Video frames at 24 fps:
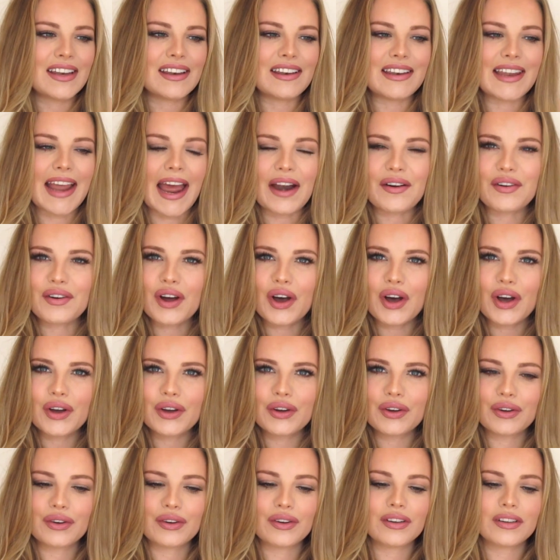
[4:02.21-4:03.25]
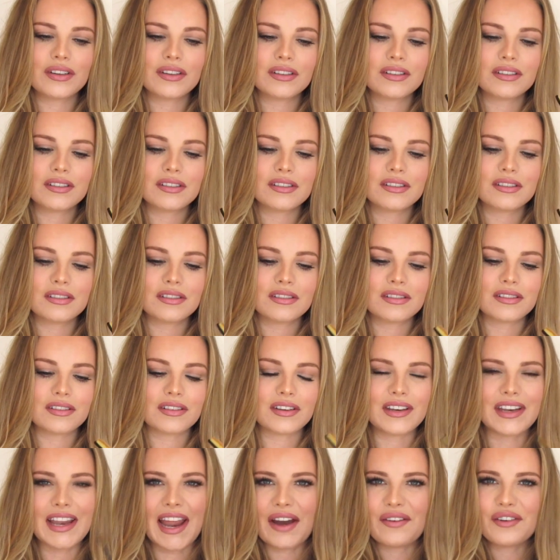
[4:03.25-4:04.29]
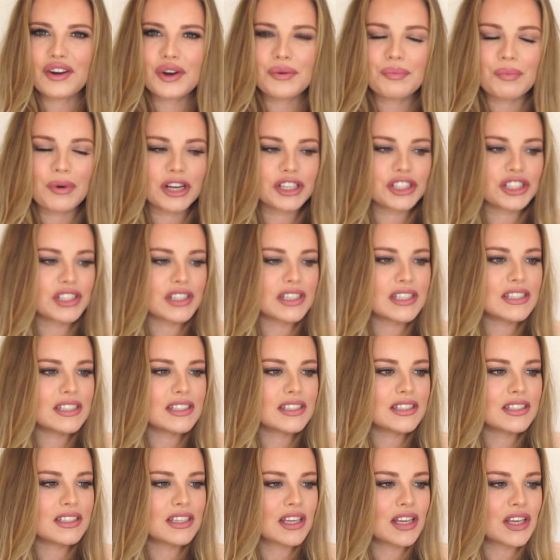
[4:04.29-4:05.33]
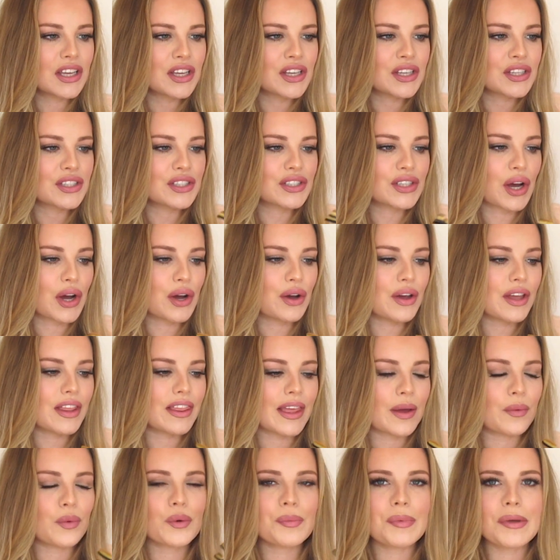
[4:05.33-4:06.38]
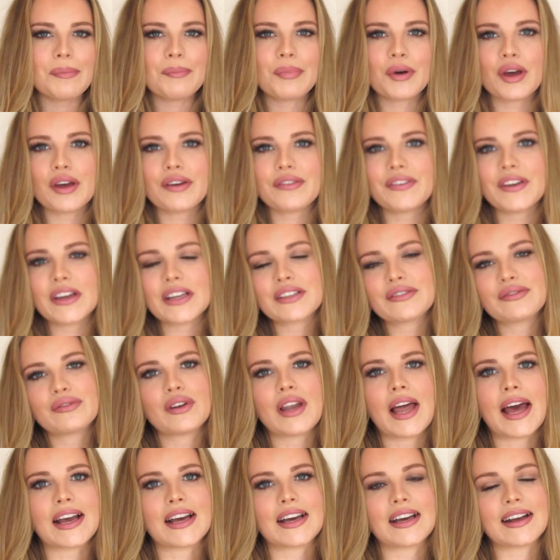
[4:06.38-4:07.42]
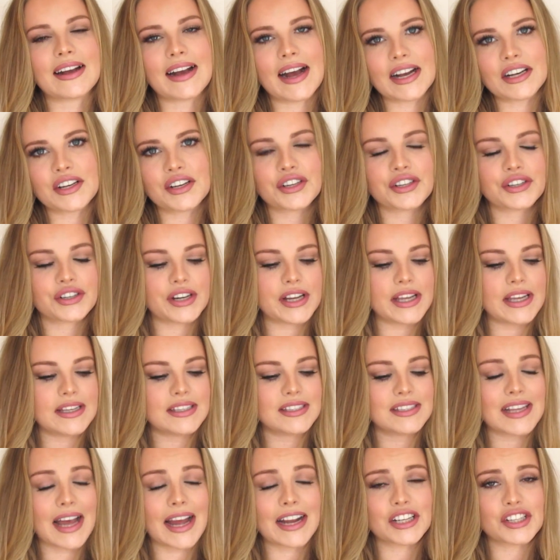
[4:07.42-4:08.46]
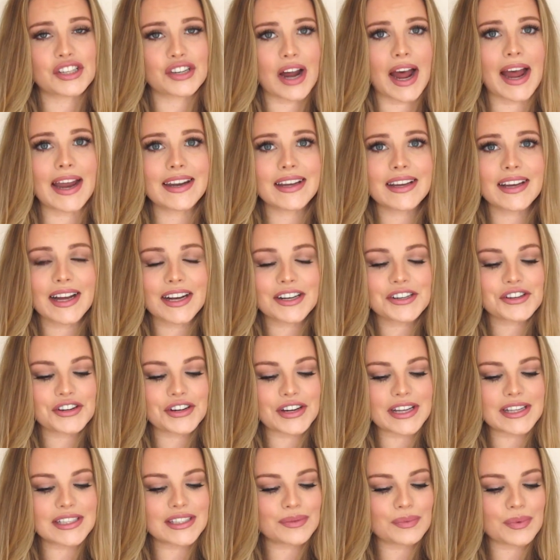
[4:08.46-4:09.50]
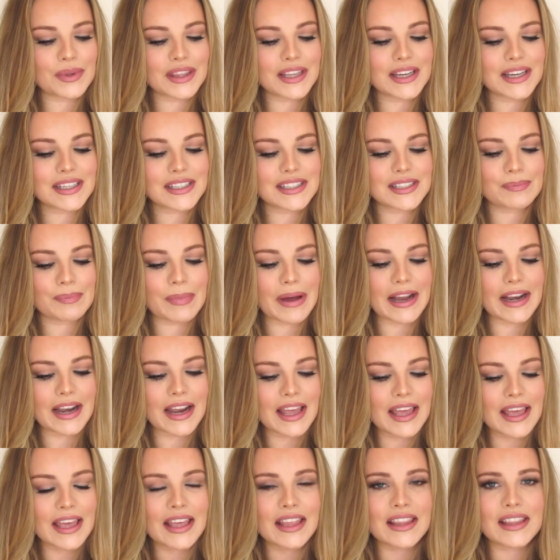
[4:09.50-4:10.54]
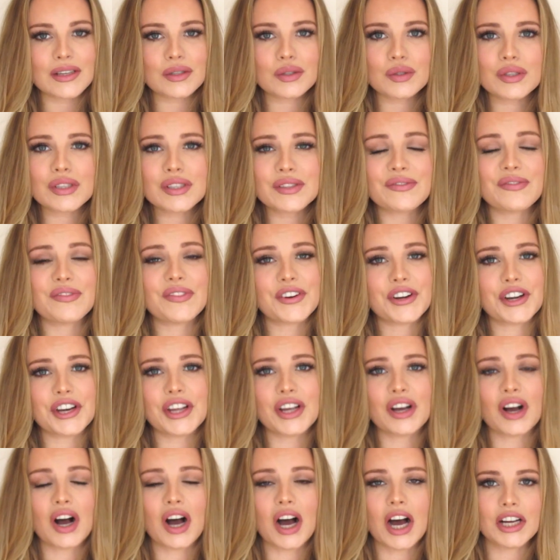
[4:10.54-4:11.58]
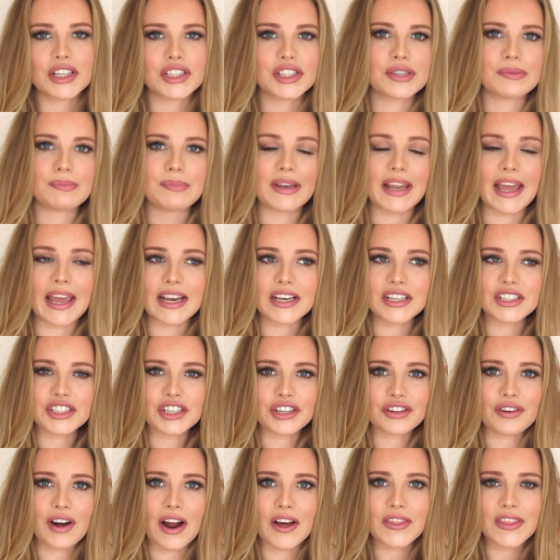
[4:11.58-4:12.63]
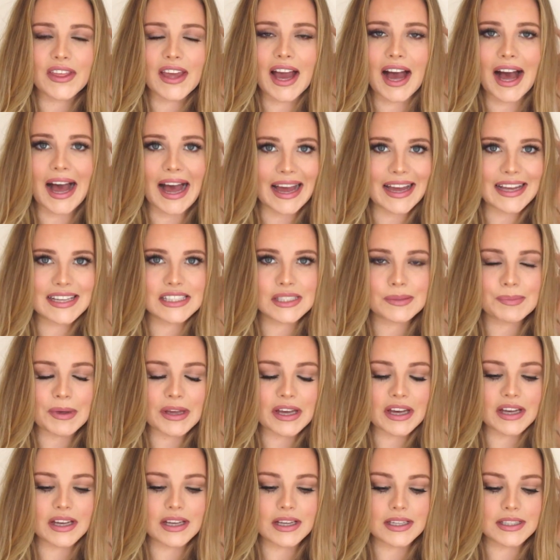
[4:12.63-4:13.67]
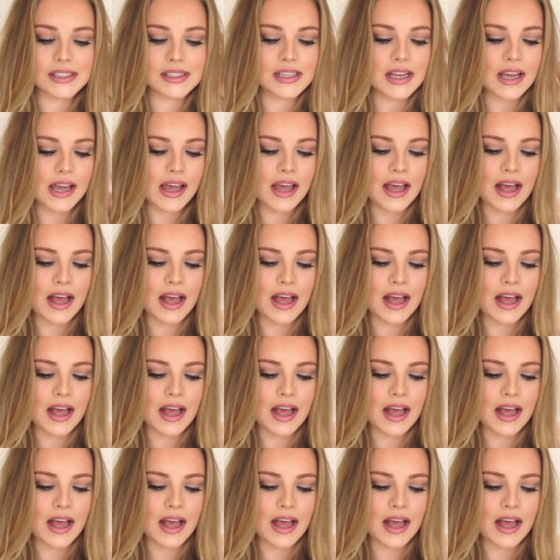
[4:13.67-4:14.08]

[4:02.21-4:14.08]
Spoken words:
narrow brushes. So they will be perfect for like a cut crease. I tried a cut crease with this, but this was very hard to blend around the eyes because